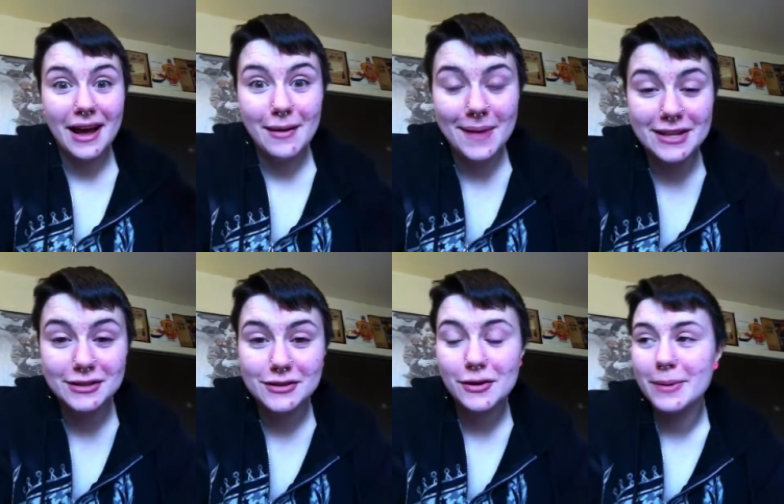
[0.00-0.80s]
I'm
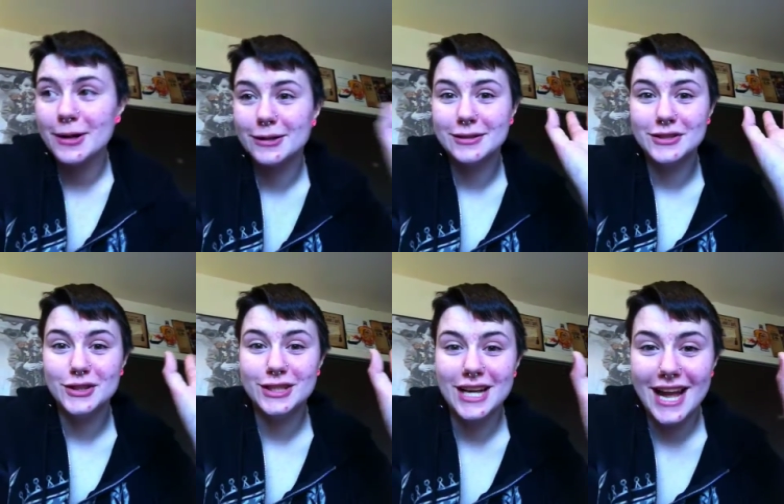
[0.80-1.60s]
actually so
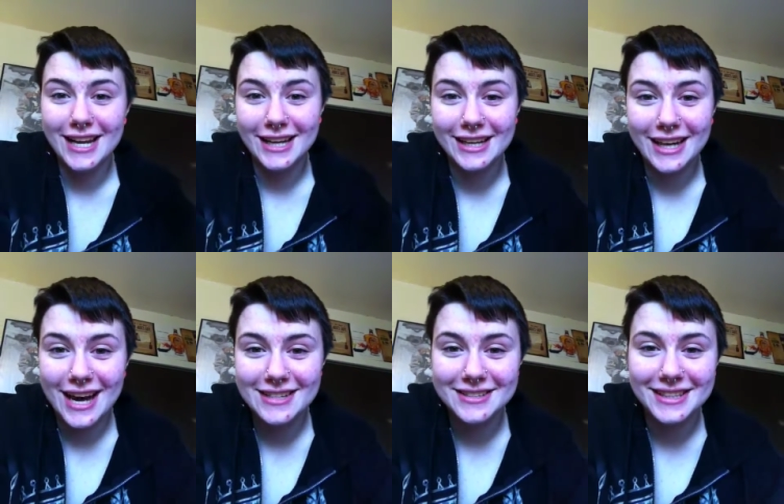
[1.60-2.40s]

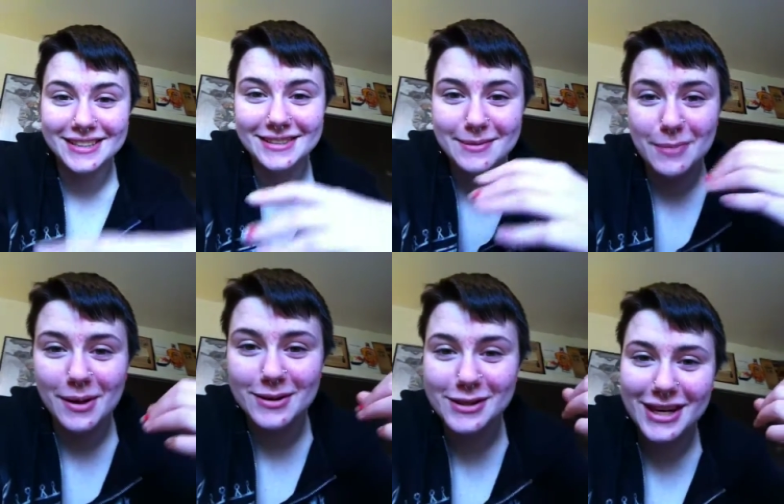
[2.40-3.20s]
apologeticizing,
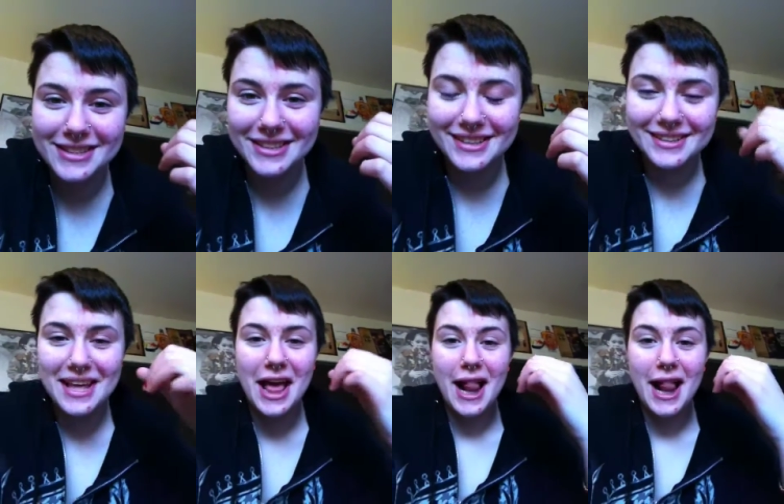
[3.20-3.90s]
apologizing.